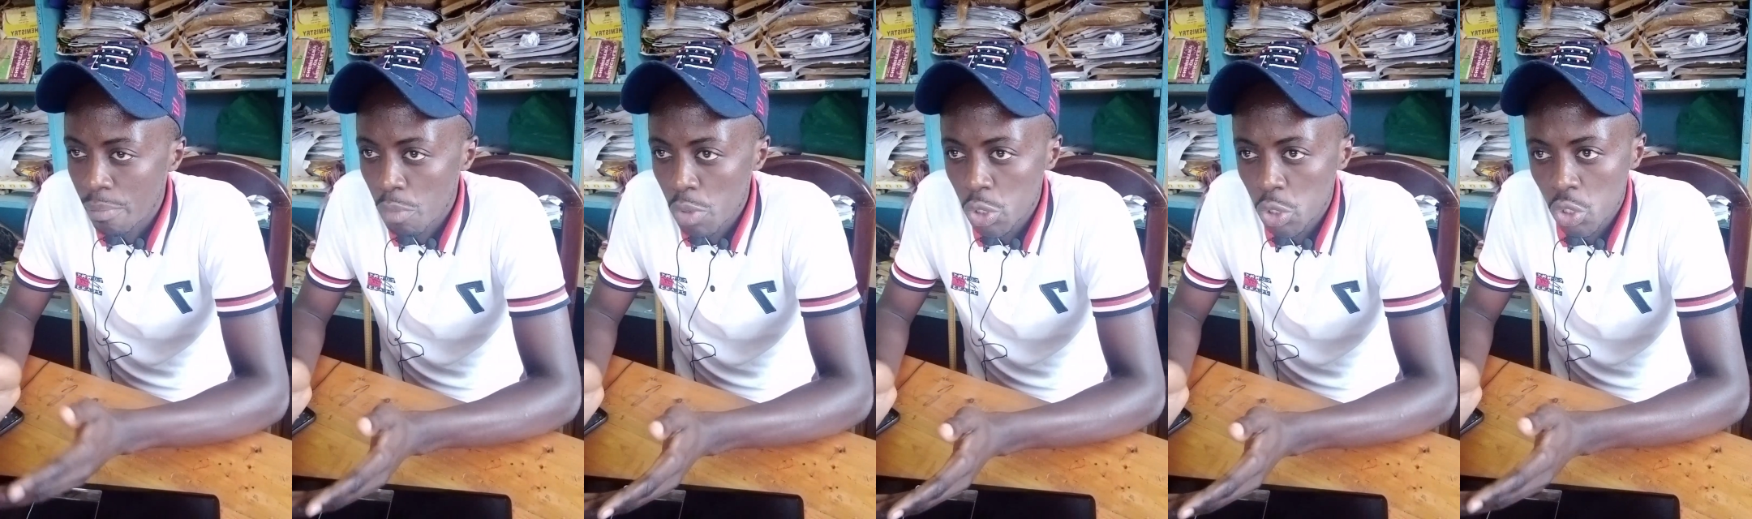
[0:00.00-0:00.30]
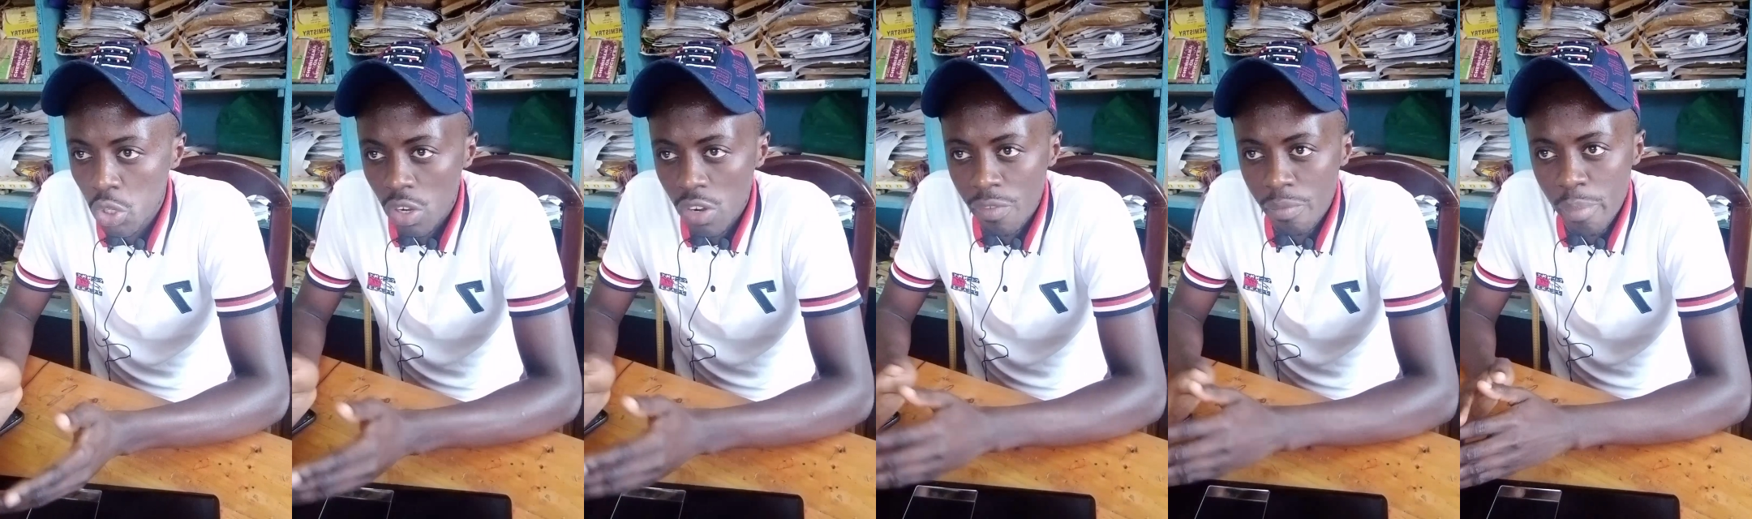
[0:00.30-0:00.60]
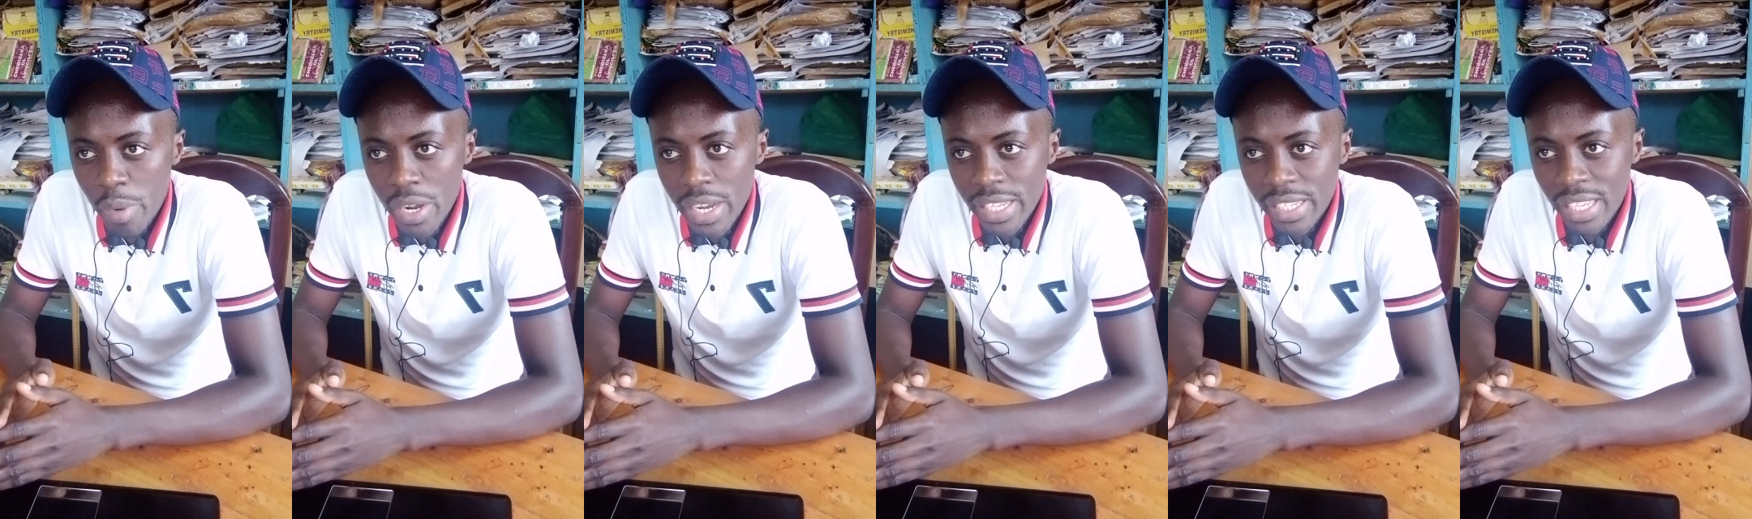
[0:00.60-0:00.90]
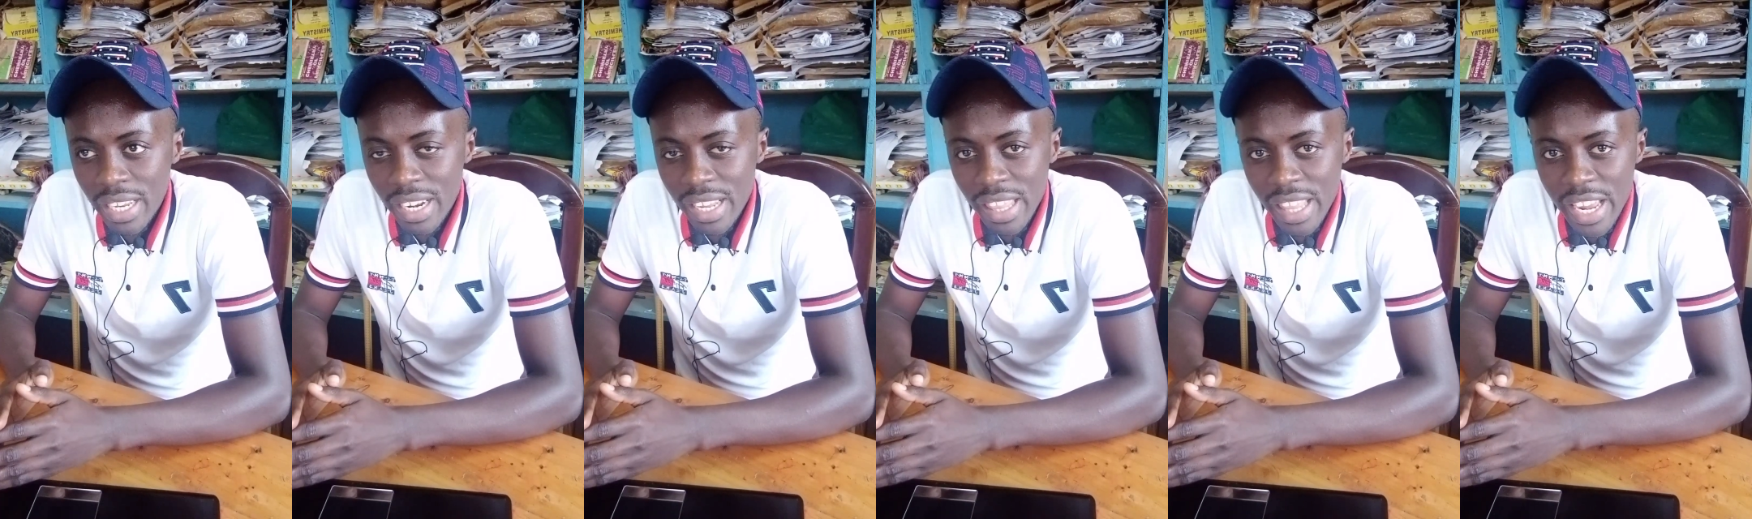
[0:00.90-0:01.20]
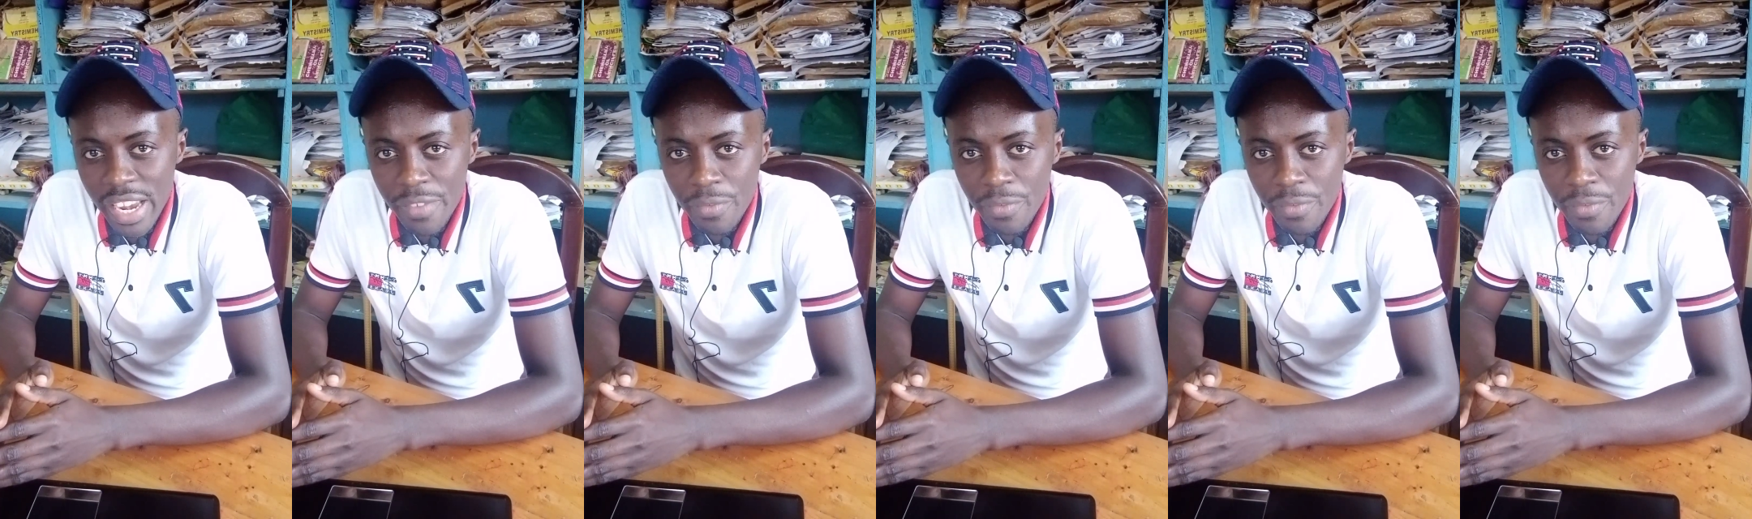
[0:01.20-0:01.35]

motion of bodies under the